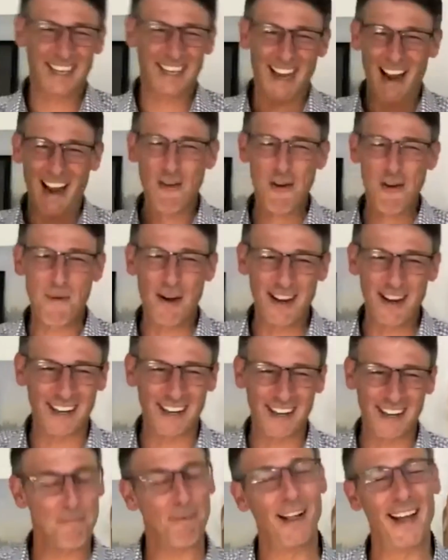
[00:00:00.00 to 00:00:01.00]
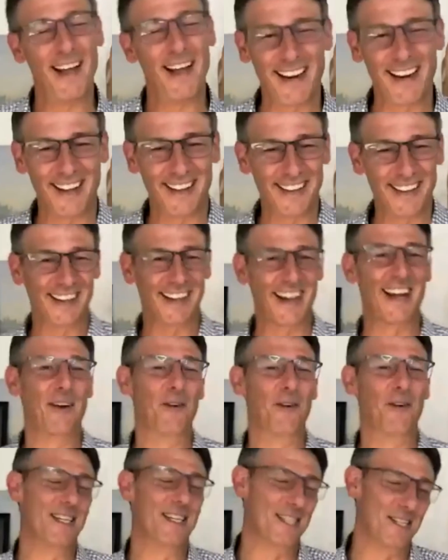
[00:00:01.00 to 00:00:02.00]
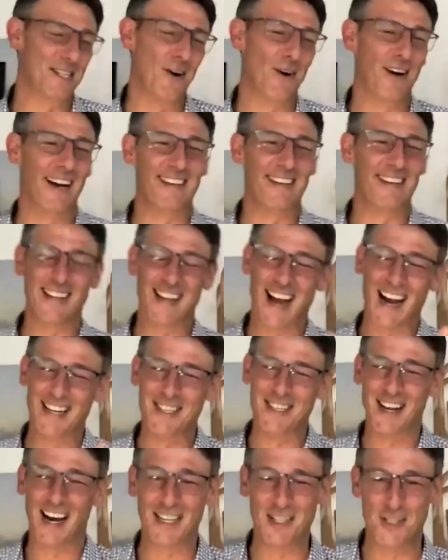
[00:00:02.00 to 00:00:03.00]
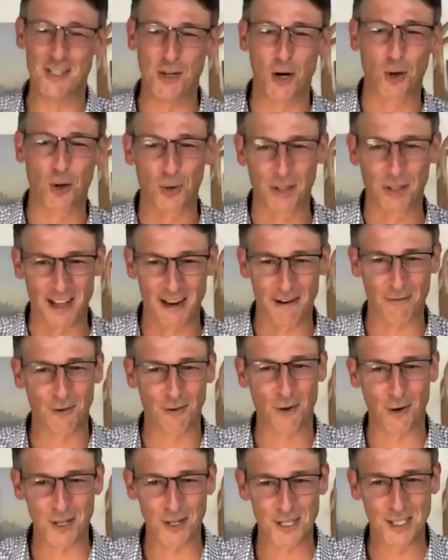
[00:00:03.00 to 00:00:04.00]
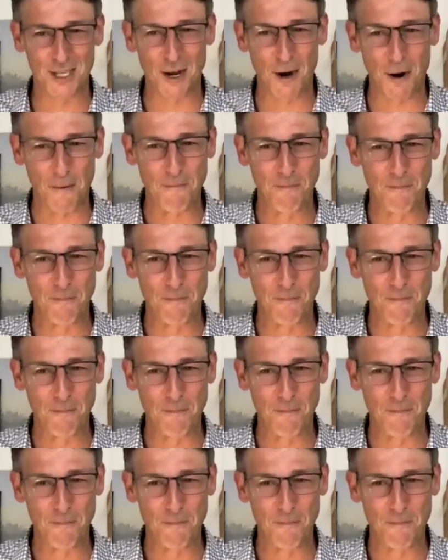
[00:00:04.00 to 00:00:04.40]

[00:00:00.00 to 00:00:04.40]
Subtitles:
everybody on the planet, I think. Anyway, so I joke with that, of course. So